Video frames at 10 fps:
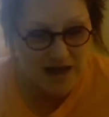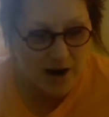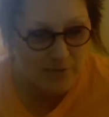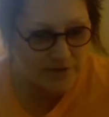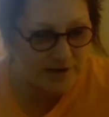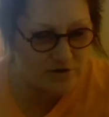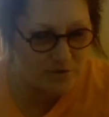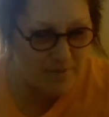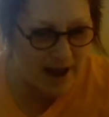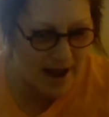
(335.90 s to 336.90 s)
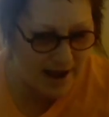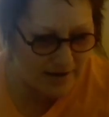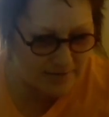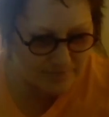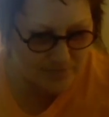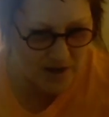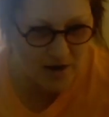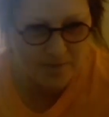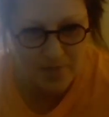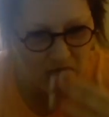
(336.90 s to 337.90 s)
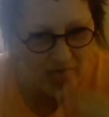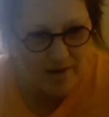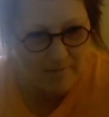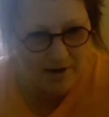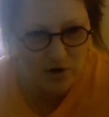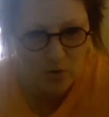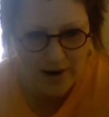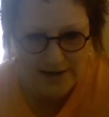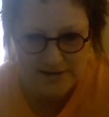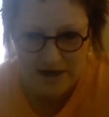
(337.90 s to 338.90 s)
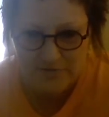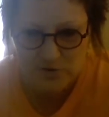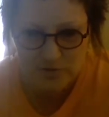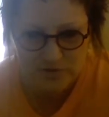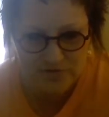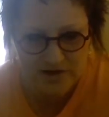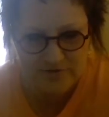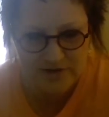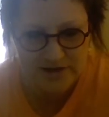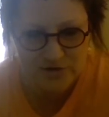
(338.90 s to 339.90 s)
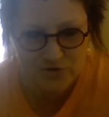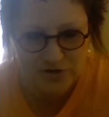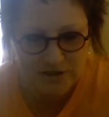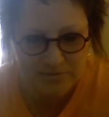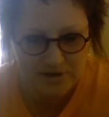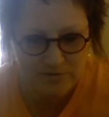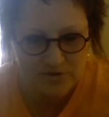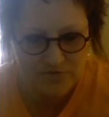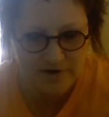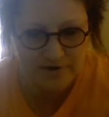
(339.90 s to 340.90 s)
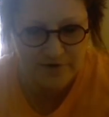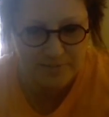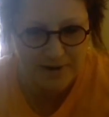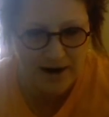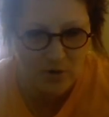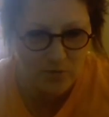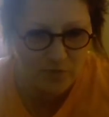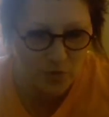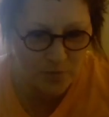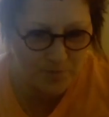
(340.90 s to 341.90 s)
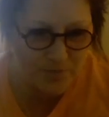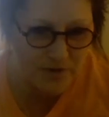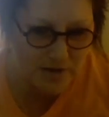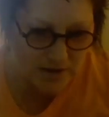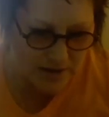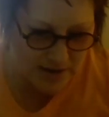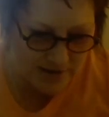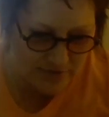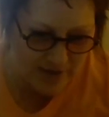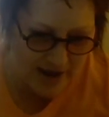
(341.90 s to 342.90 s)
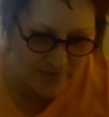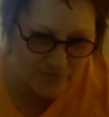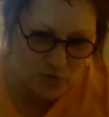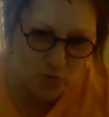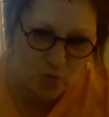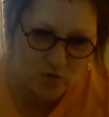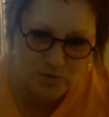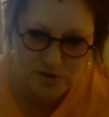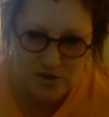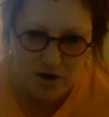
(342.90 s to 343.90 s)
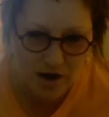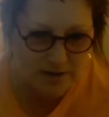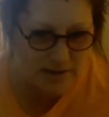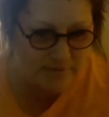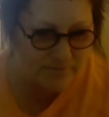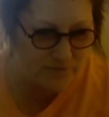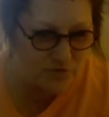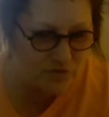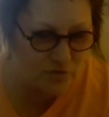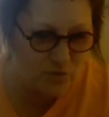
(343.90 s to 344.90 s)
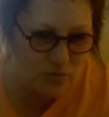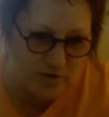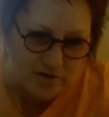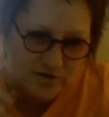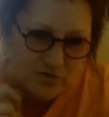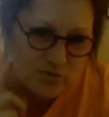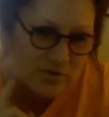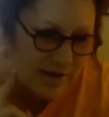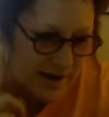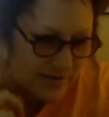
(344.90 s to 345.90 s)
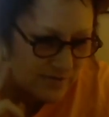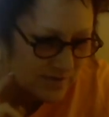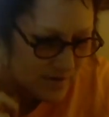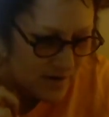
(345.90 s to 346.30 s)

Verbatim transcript: I want to take you back. Um, my quiet time this week was very, very interesting, but it was very, very powerful in that the Lord was talking to the Israelites